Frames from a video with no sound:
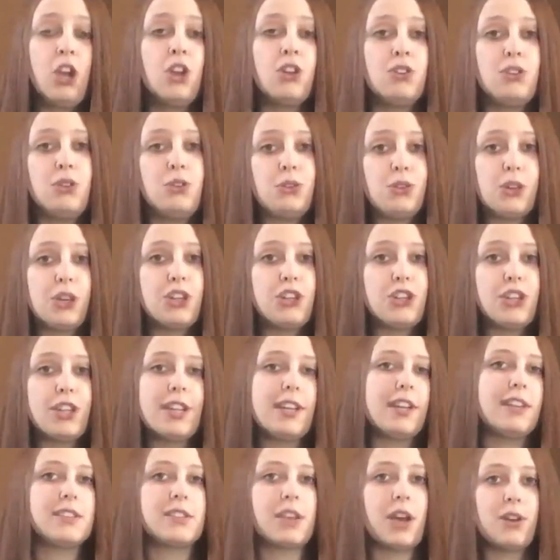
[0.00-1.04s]
Nutrition
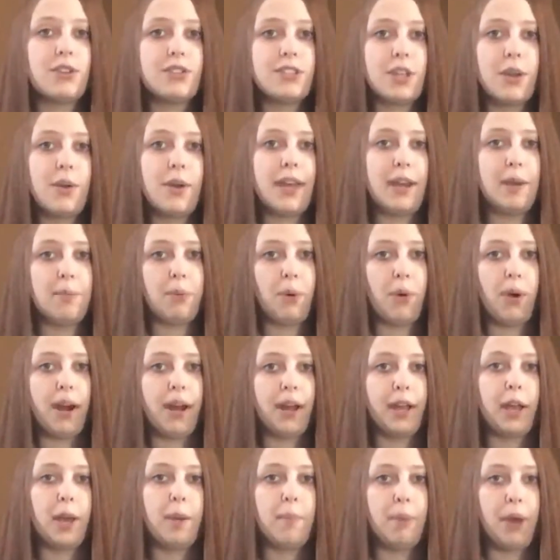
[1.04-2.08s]
is also an
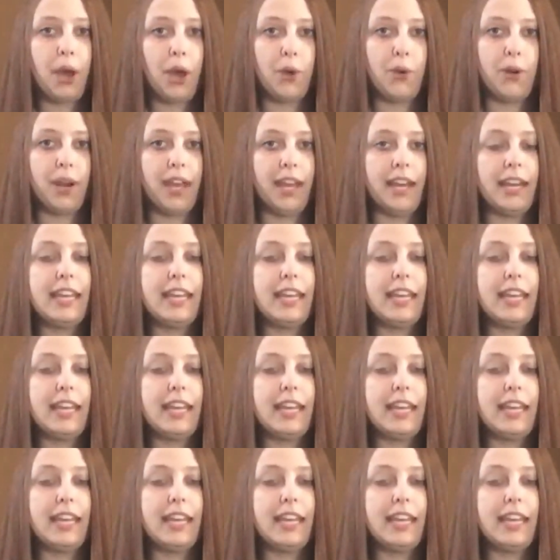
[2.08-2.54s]
important component